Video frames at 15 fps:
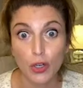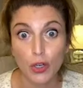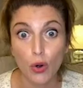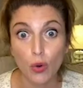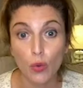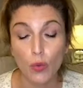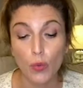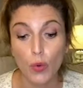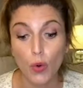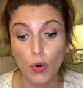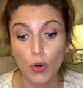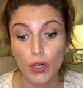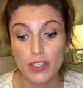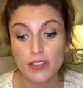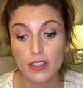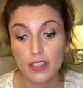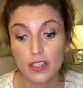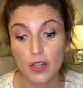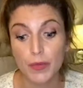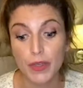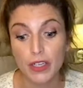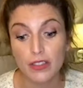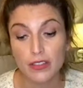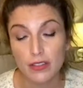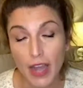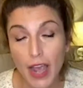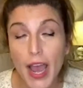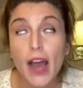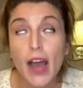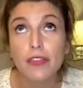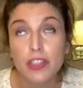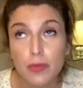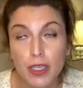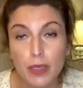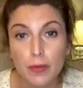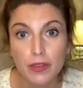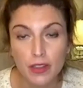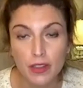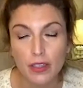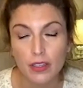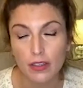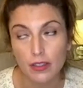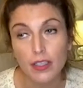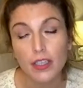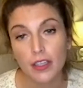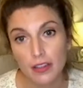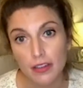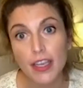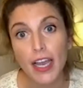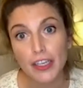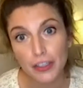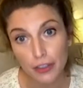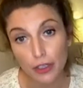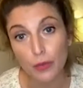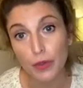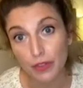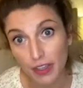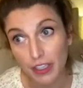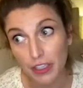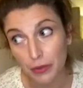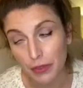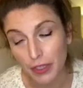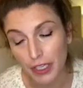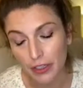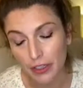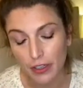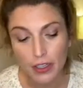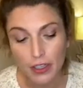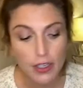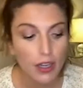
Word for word: know, or it's gonna, I mean, it doesn't have to be, but the, like the editor will thank you later.